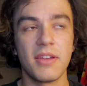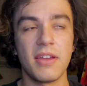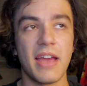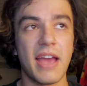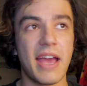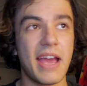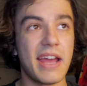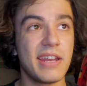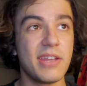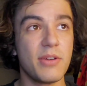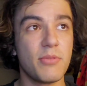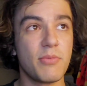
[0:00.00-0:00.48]

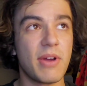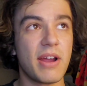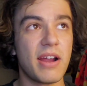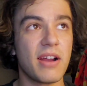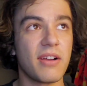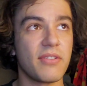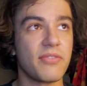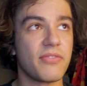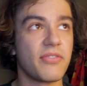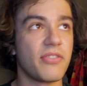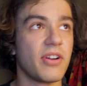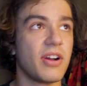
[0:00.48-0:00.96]

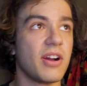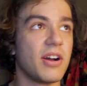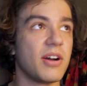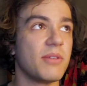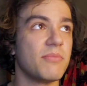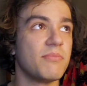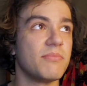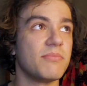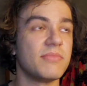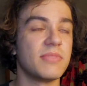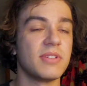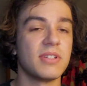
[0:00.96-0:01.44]
anywhere
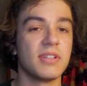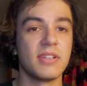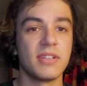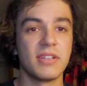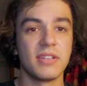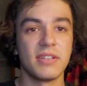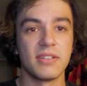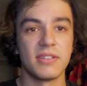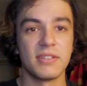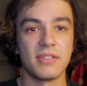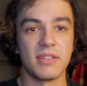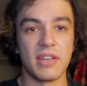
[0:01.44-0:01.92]
from
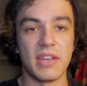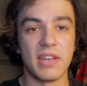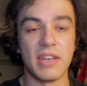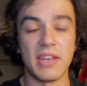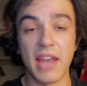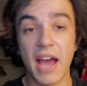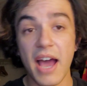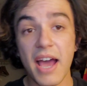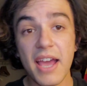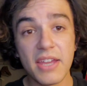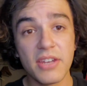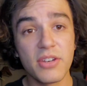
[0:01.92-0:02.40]

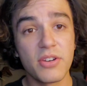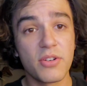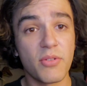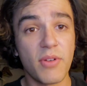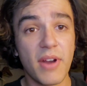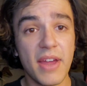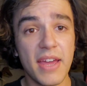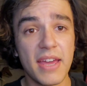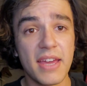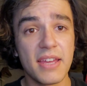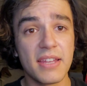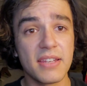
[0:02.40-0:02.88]
9
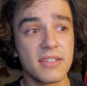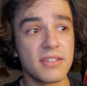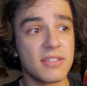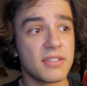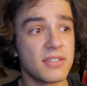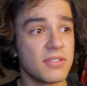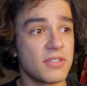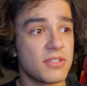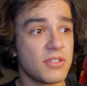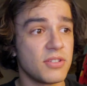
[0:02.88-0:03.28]
grand